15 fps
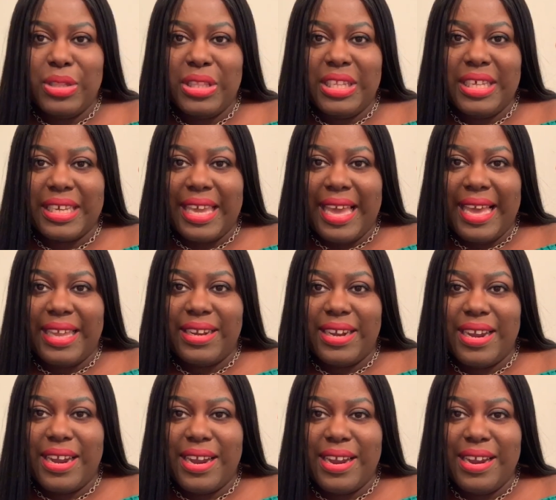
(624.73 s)
Look at
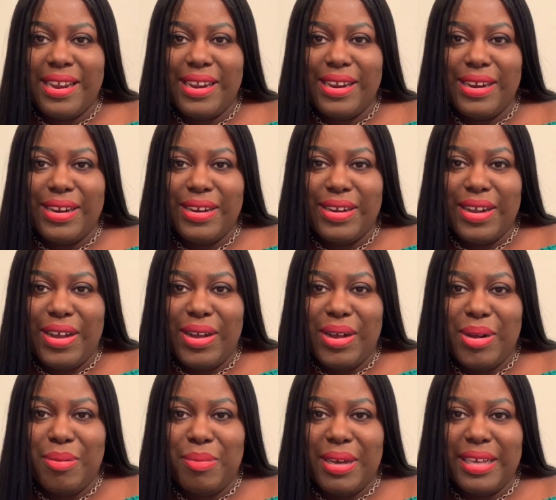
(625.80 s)
her.
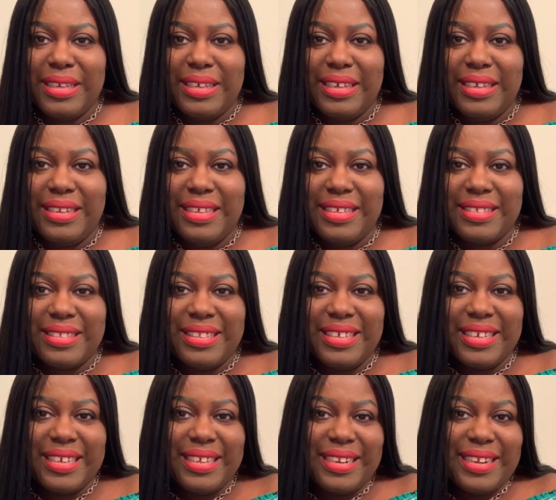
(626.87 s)
Oh my goodness,
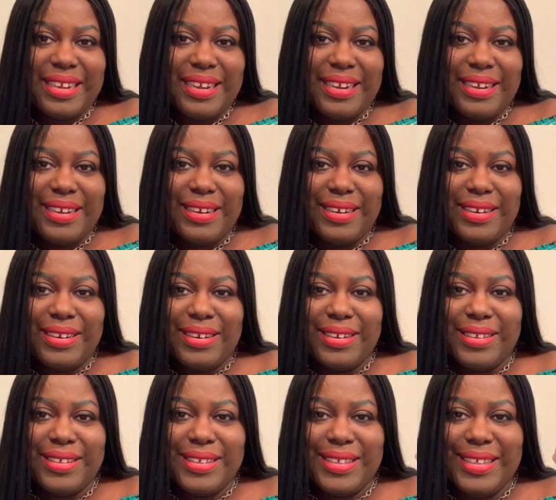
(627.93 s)
look
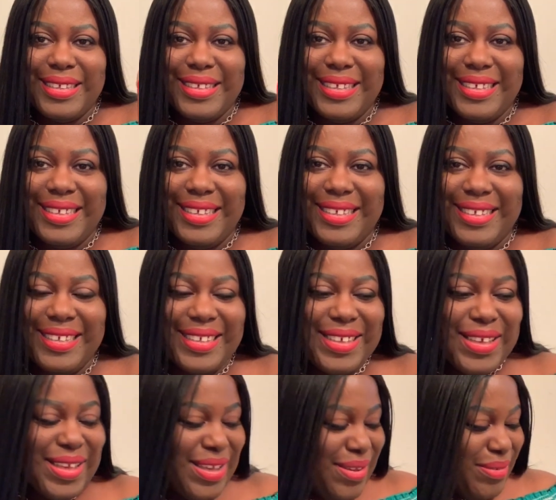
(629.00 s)
at her
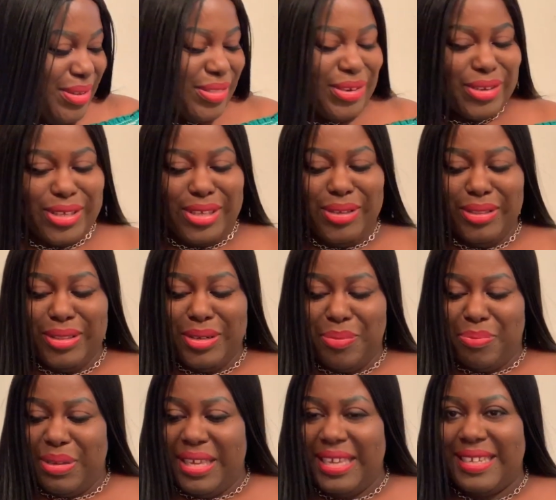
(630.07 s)
with her cute
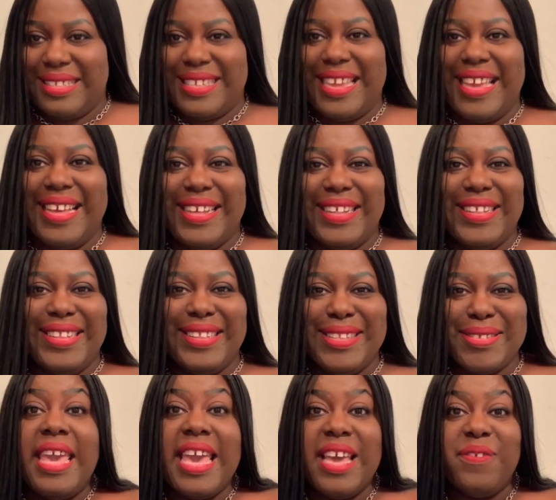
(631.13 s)
little pink
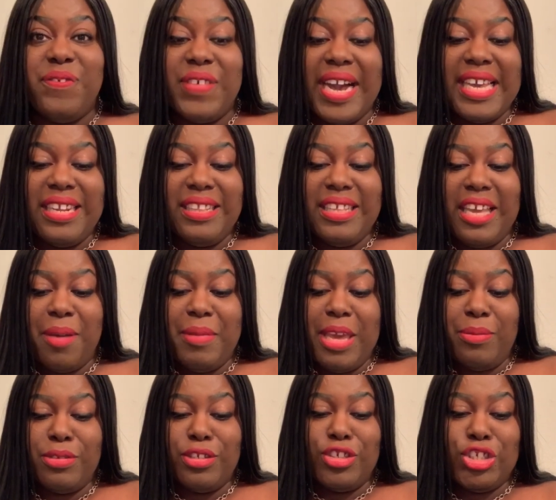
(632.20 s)
tail. And finally, I'm
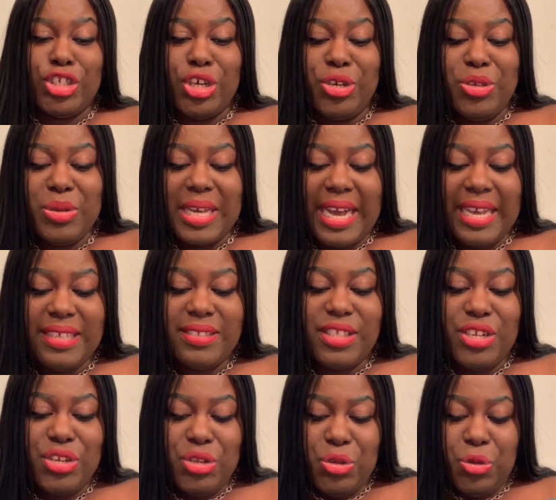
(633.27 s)
able to show you guys the
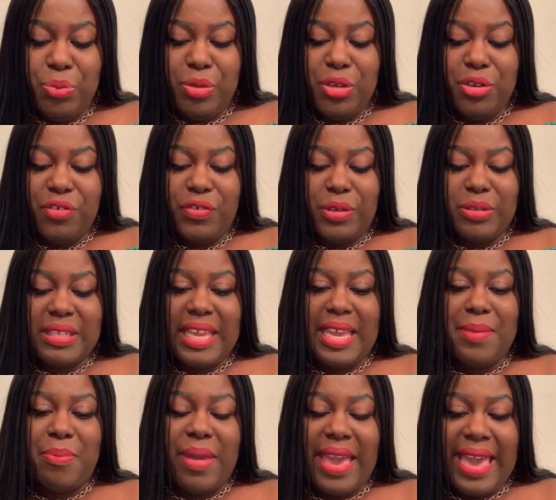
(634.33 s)
new Beautiful Day
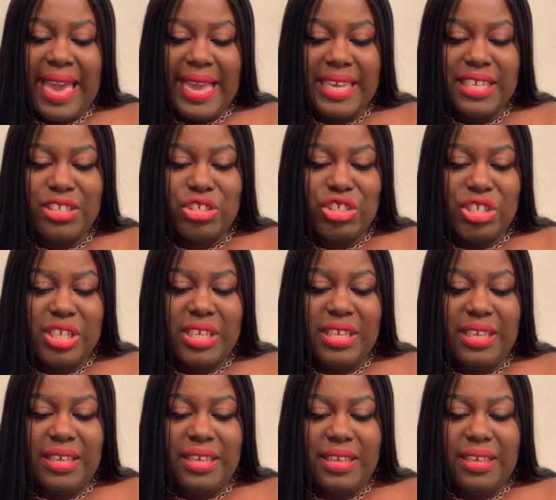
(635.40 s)

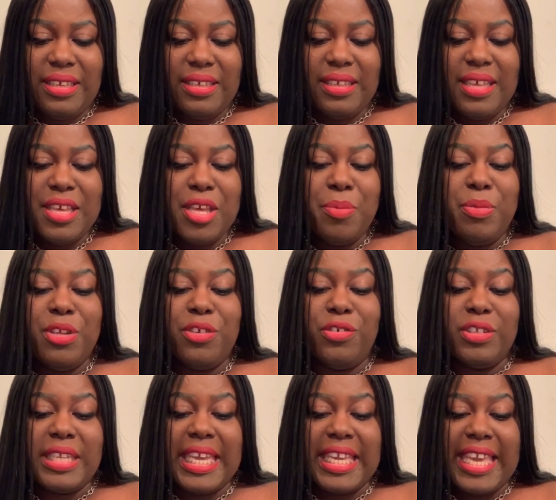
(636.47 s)
packaging. Beautiful
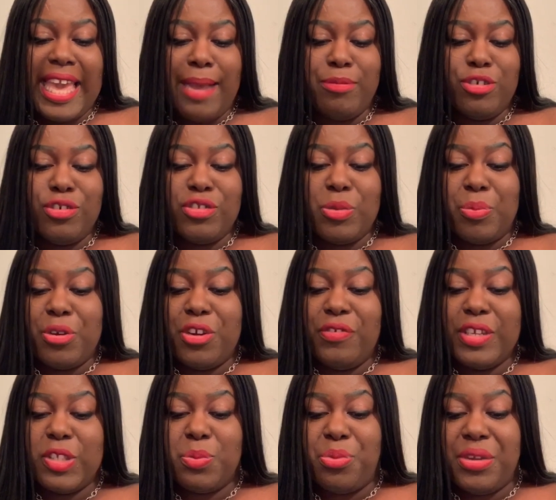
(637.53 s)
Day captures the
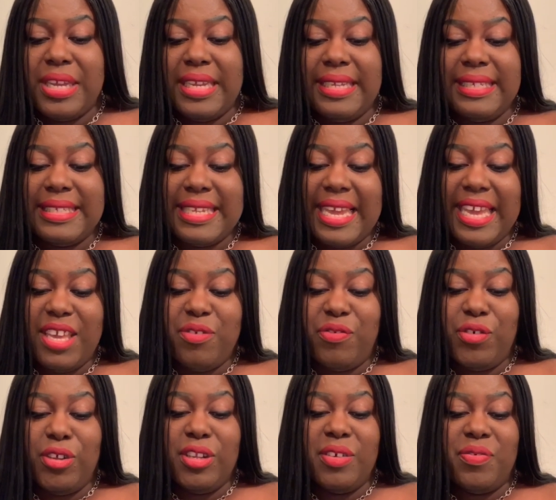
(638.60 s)
perfect spring day
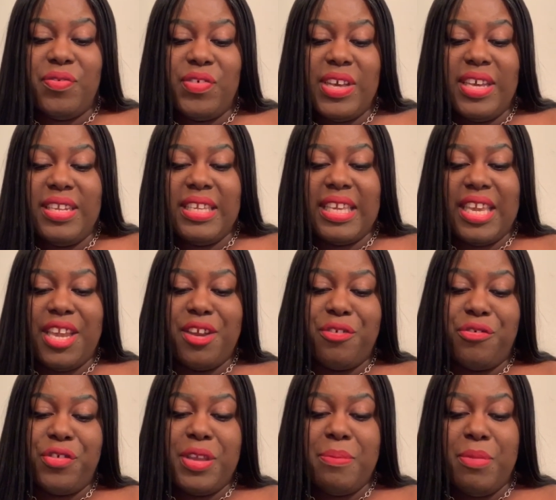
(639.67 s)
full of fun,
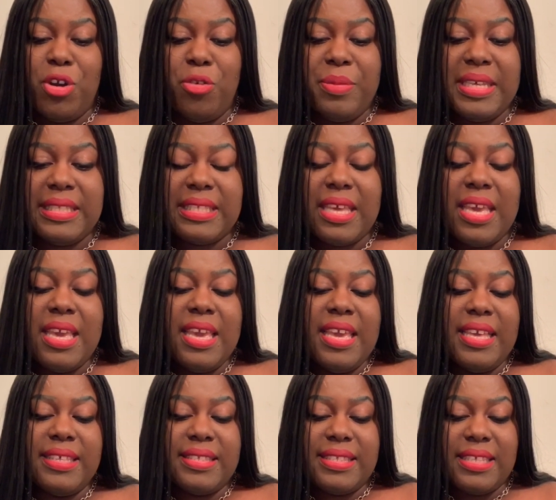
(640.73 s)
carefree moments.
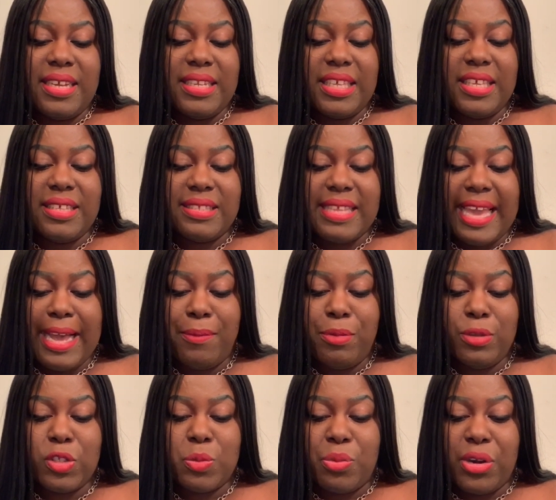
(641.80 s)
It's sun-kissed
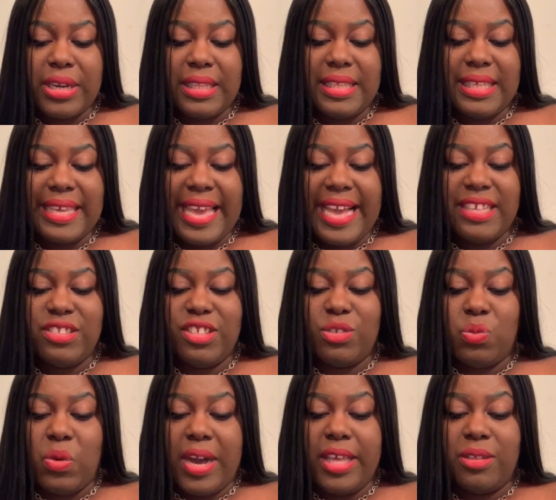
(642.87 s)
apple, sparkling
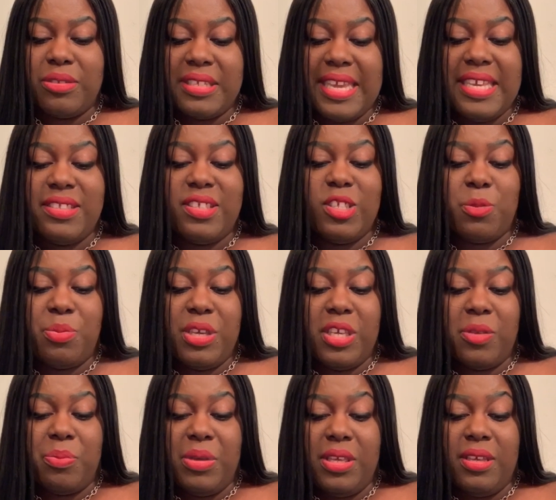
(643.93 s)
cassis, wild daisies,
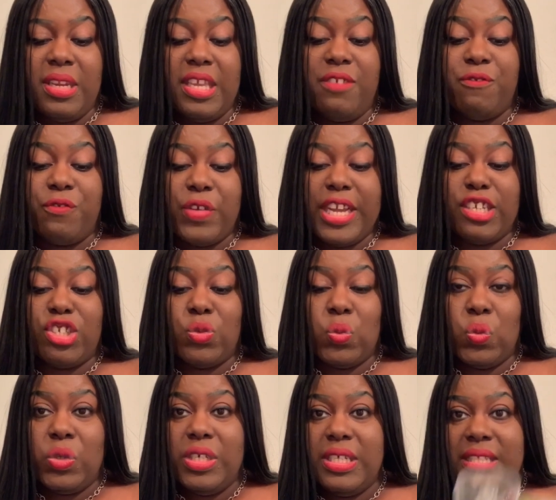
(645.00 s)
pink peony, fresh
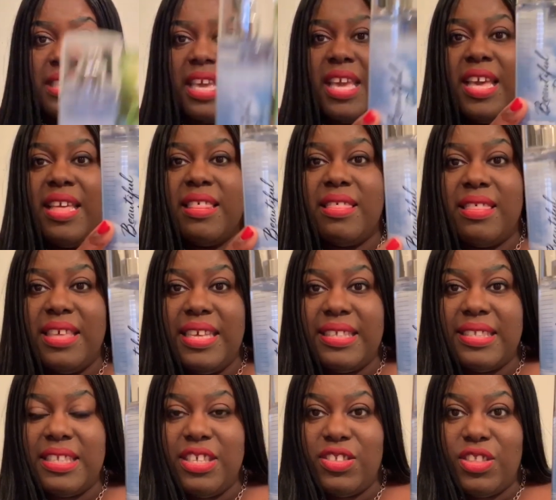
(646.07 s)
woods.
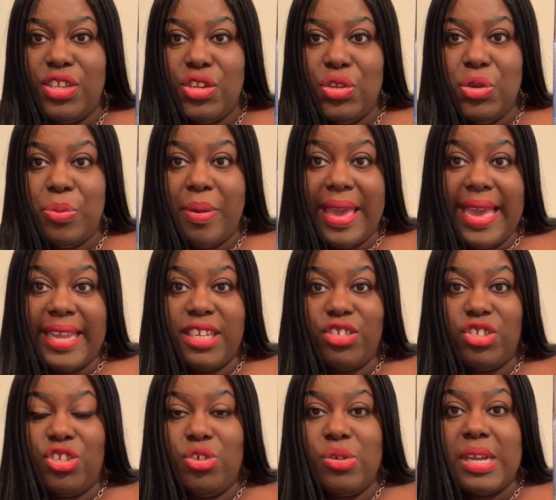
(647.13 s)
This is the new
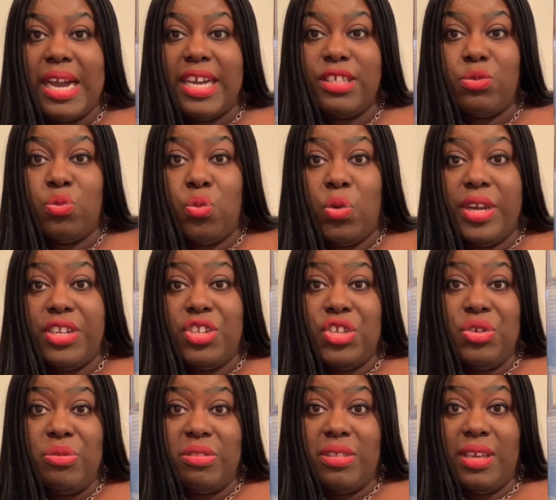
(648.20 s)
packaging, you guys. What do
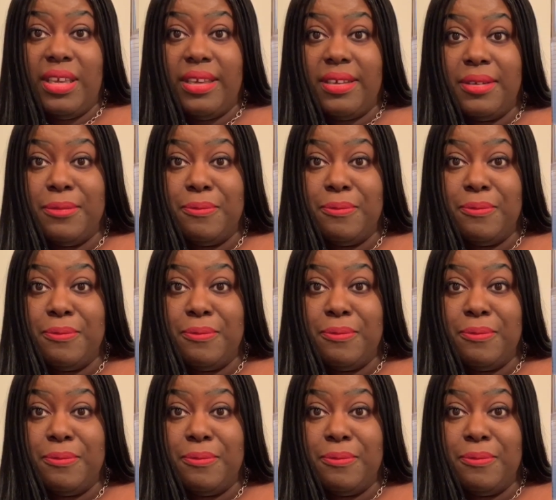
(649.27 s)
you think?